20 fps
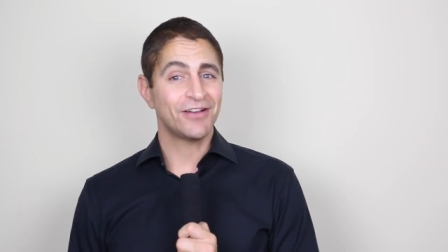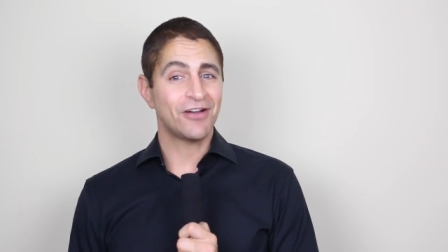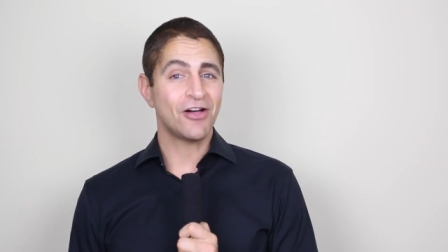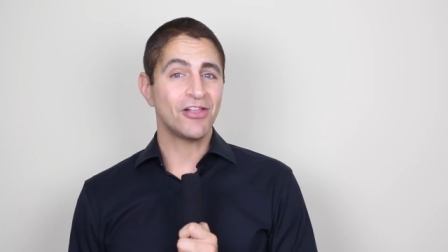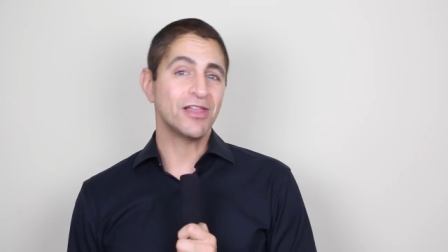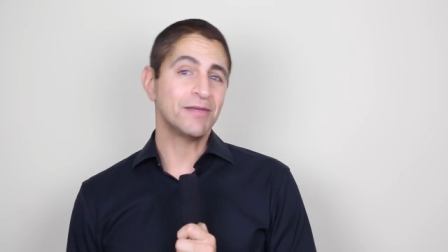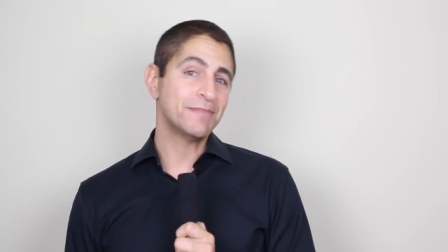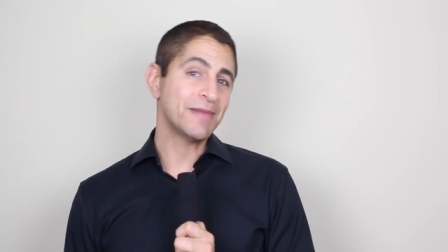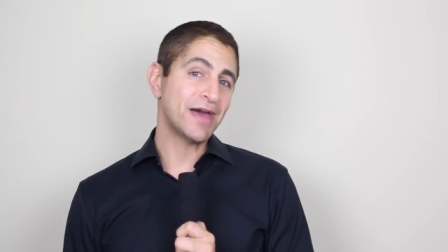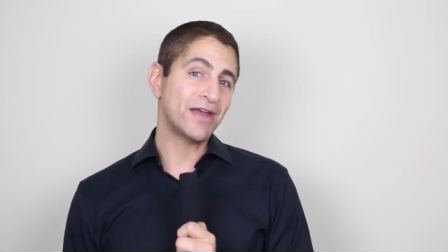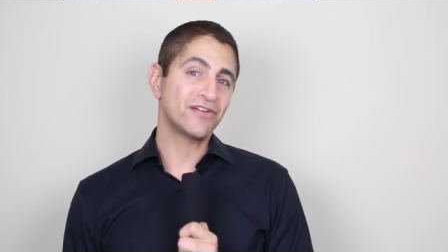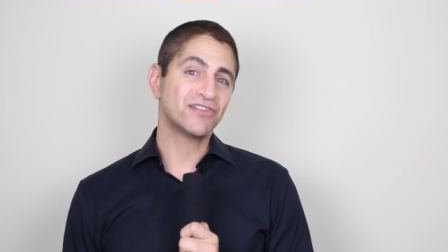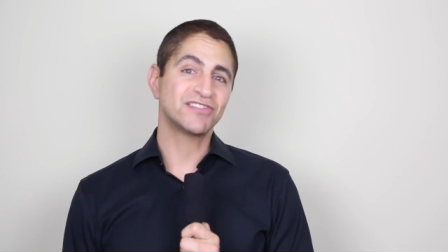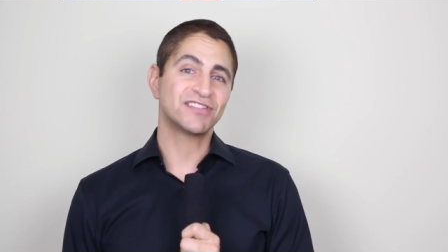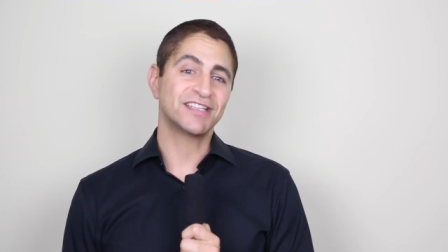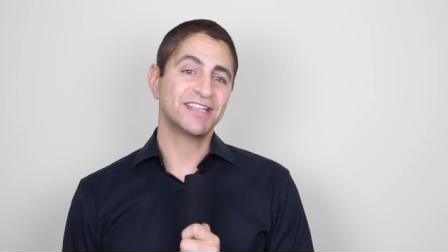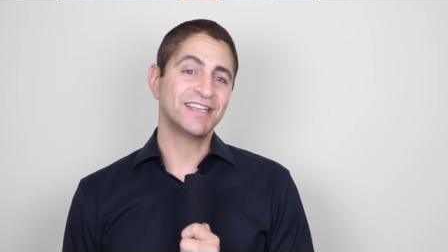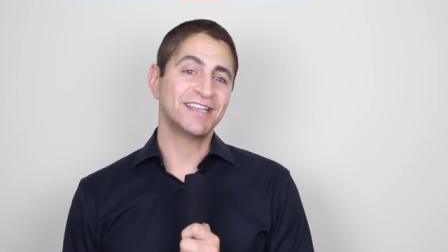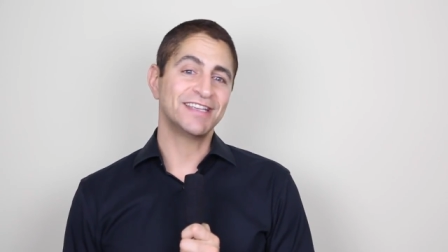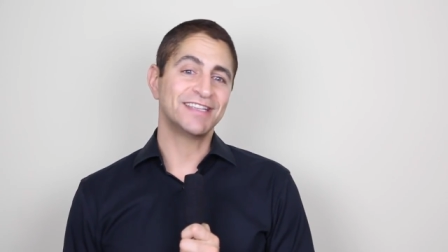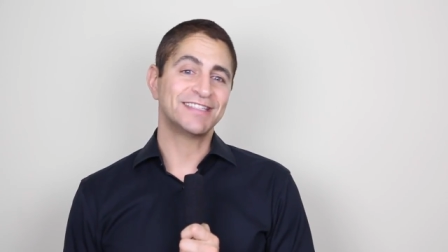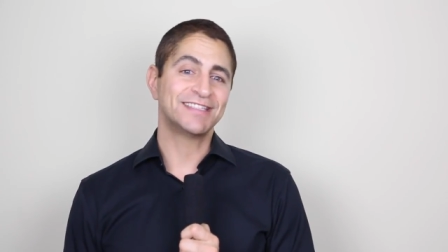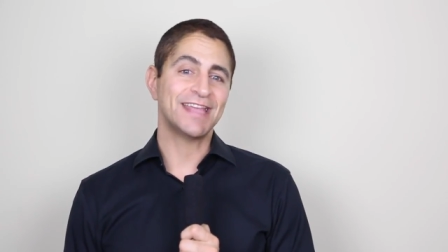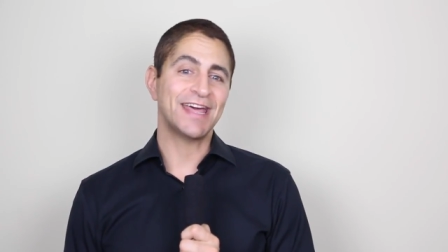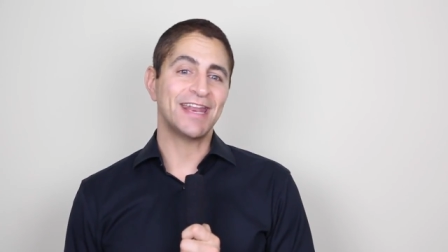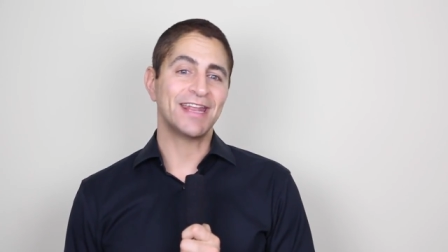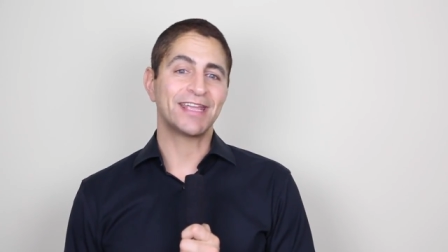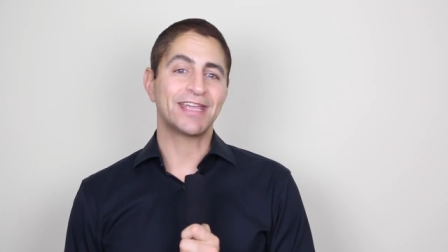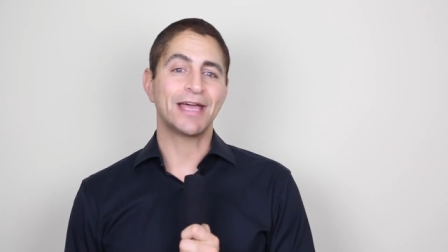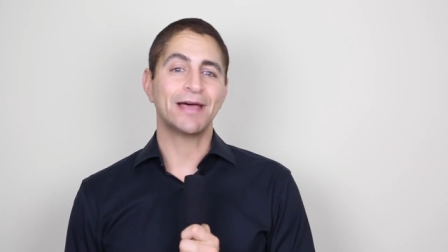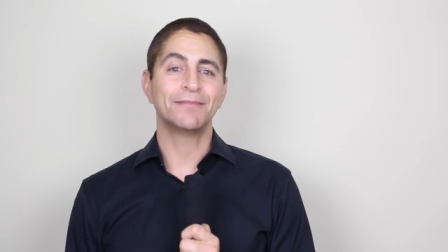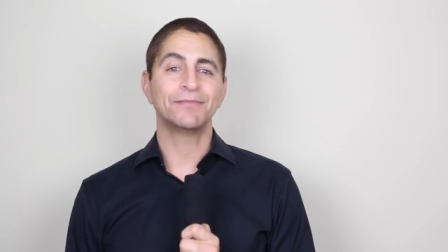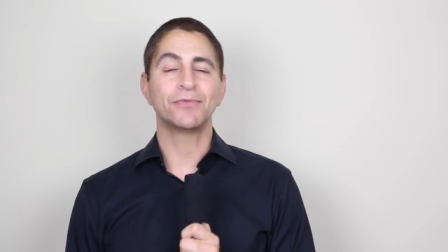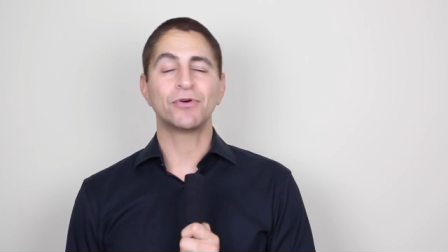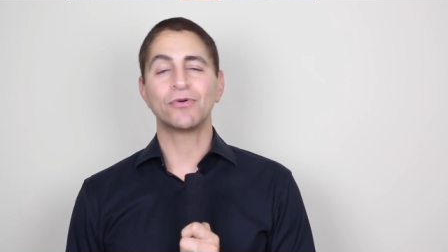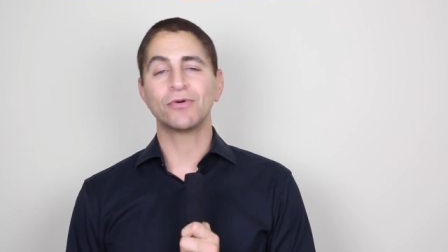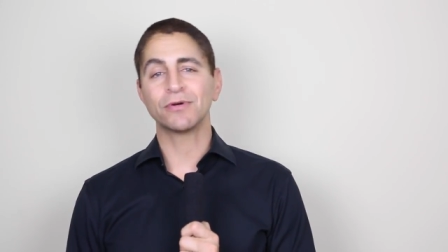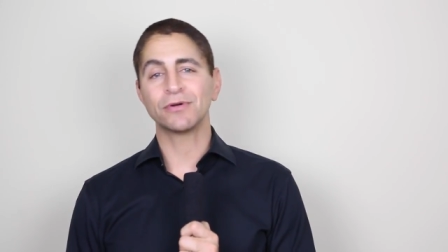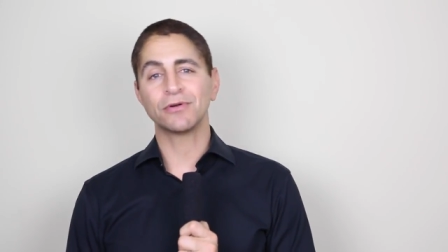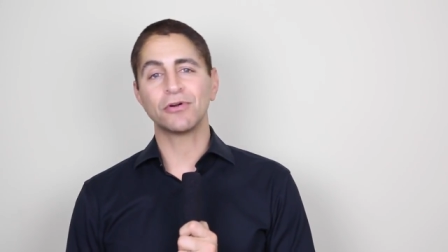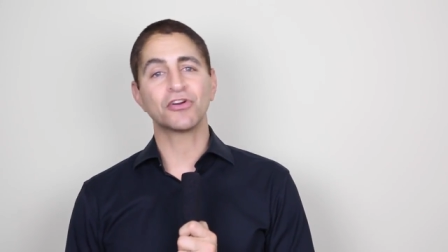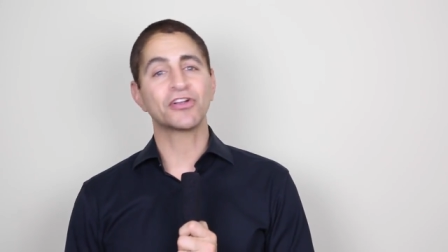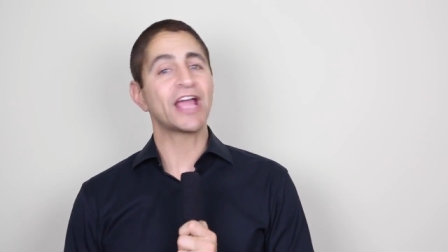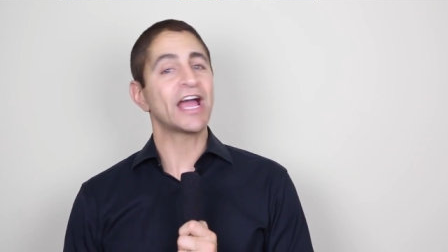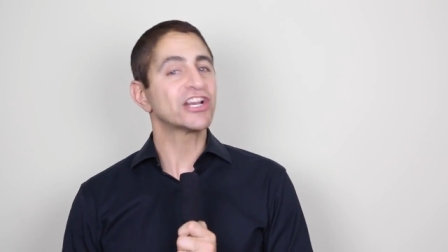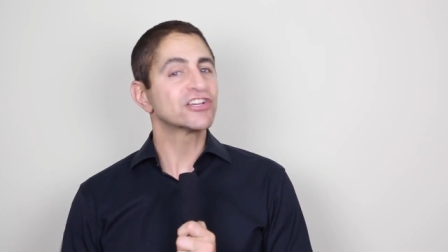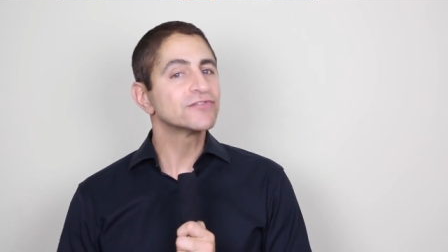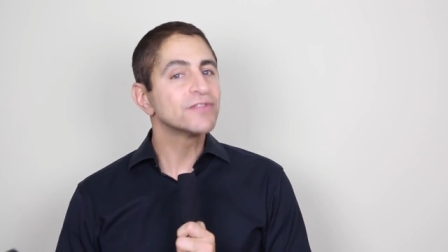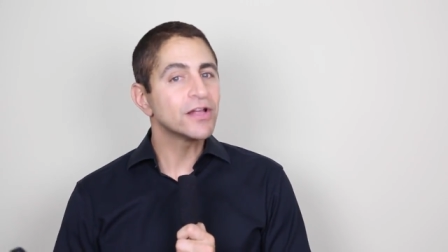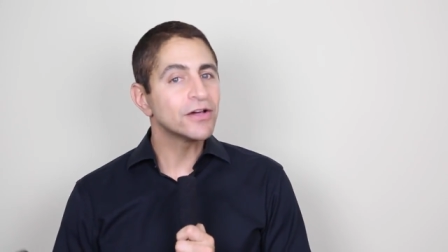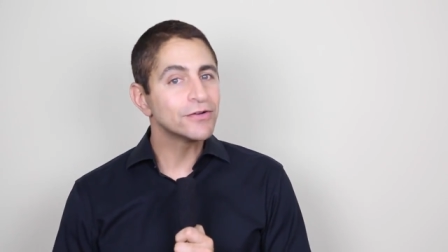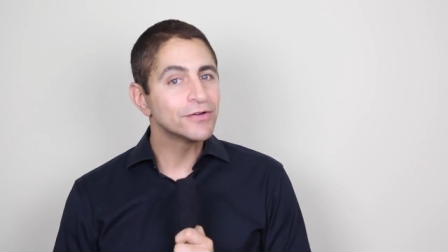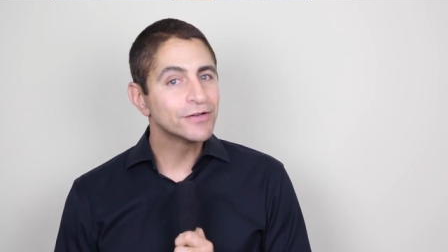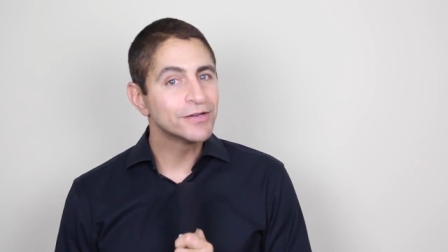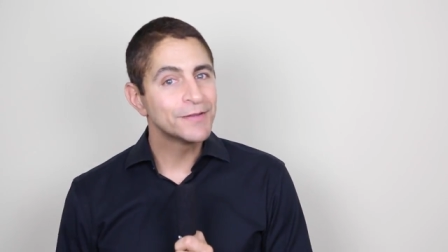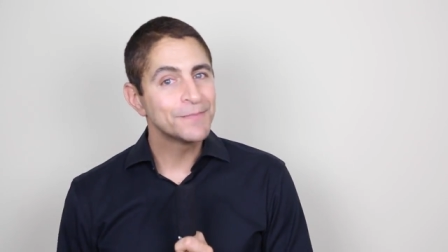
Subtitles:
all that matters is net income or cash flow.